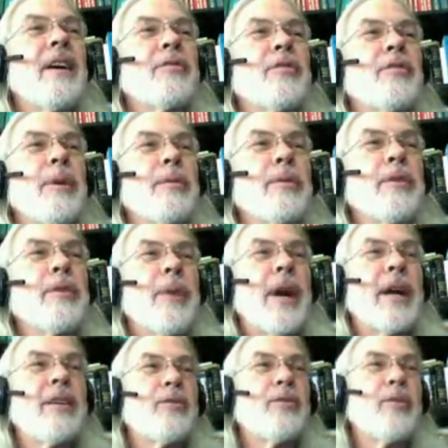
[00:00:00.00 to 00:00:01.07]
I'm sure people don't
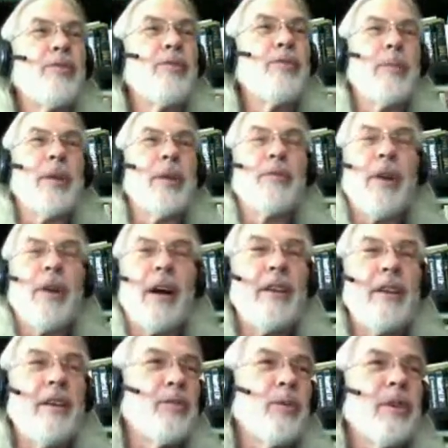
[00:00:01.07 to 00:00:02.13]
mind us sort of rambling around
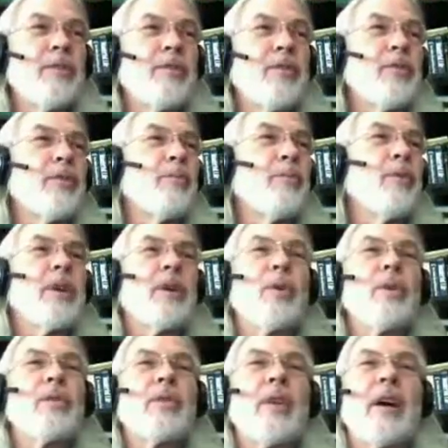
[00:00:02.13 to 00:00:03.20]
here because we're going to show some really
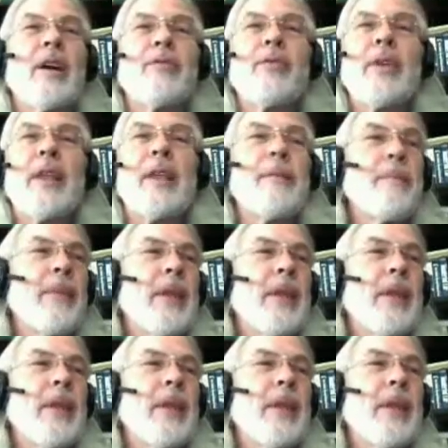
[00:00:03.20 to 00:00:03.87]
cool stuff.